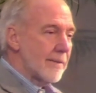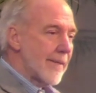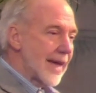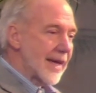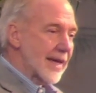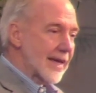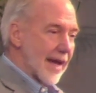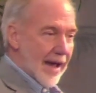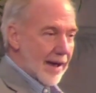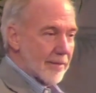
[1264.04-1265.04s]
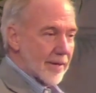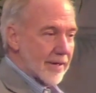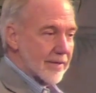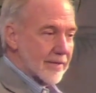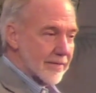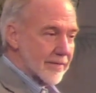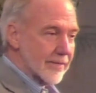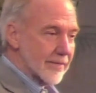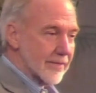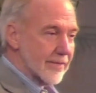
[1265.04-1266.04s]
make it happen,
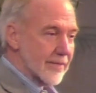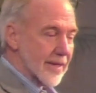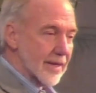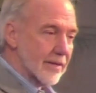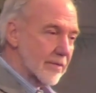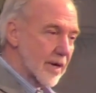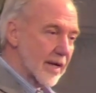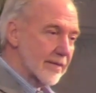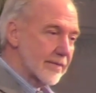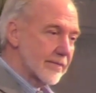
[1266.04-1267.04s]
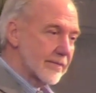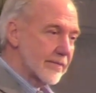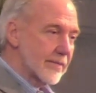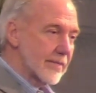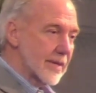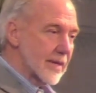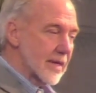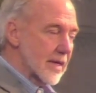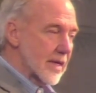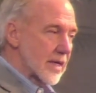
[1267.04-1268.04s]
right?
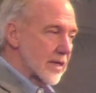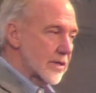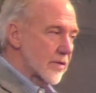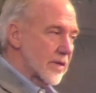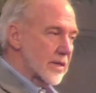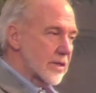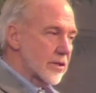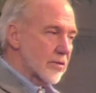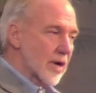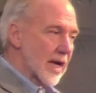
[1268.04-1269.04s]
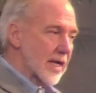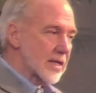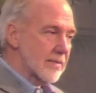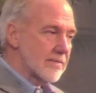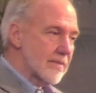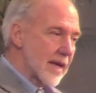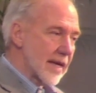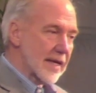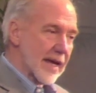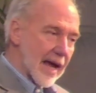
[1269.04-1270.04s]
So this trying to
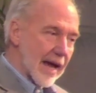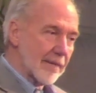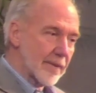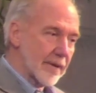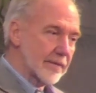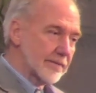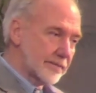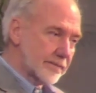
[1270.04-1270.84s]
make it happen